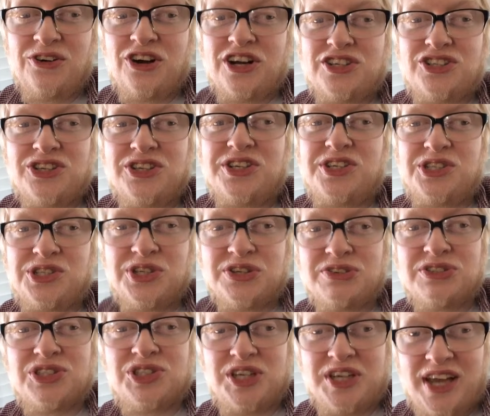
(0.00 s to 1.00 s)
who actually
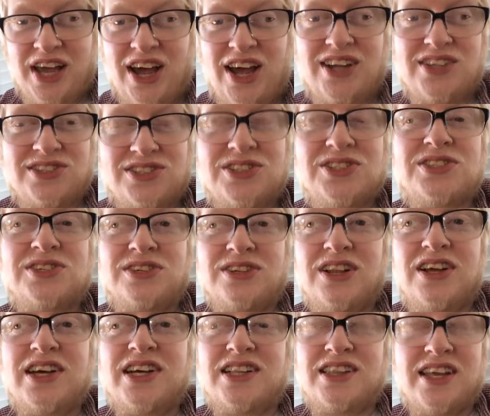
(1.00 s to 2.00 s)
talks to cats
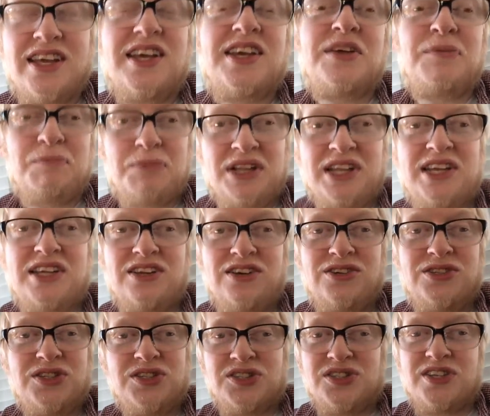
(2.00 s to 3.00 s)
like they completely
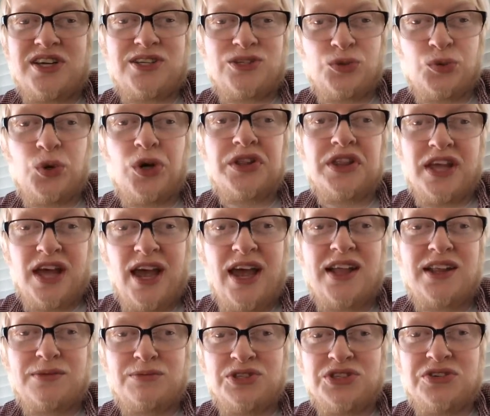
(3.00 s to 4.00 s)
understand what the
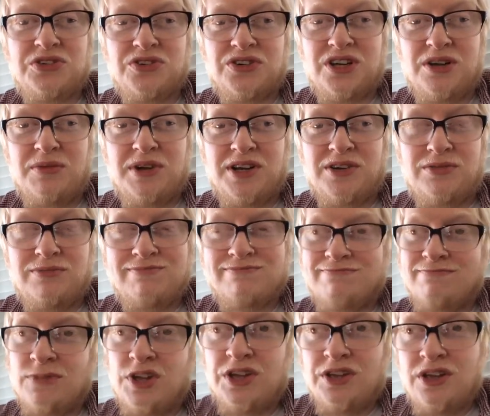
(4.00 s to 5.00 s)
hell I'm talking about?
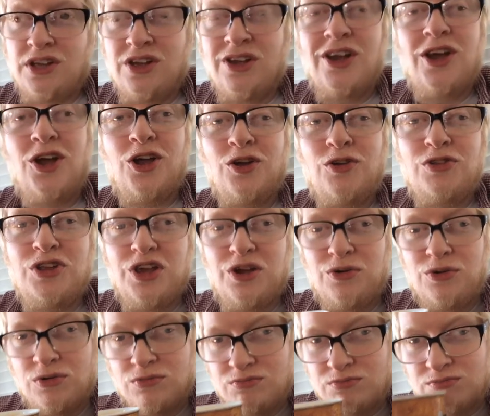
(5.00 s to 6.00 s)
Who
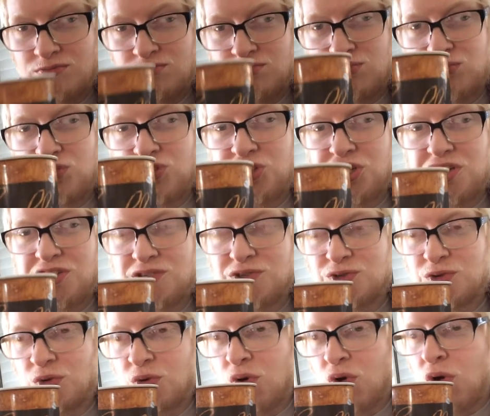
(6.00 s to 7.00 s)
knew? Cheers.